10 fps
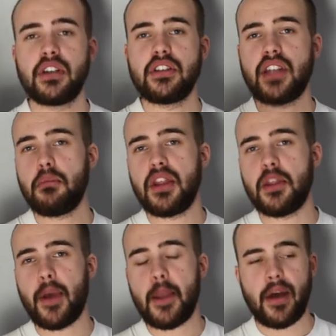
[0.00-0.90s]
Send me
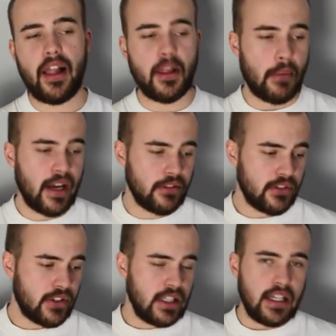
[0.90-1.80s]
the PayPal
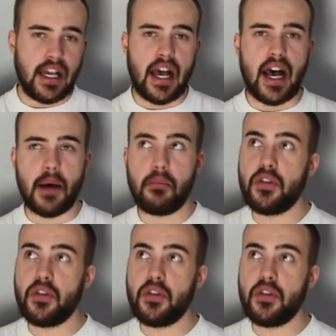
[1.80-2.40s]
amount. Uh,